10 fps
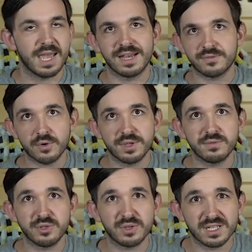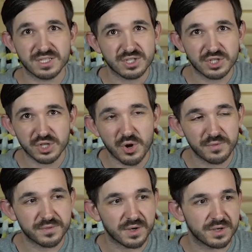At fourth level, you get slow
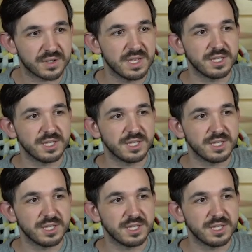fall.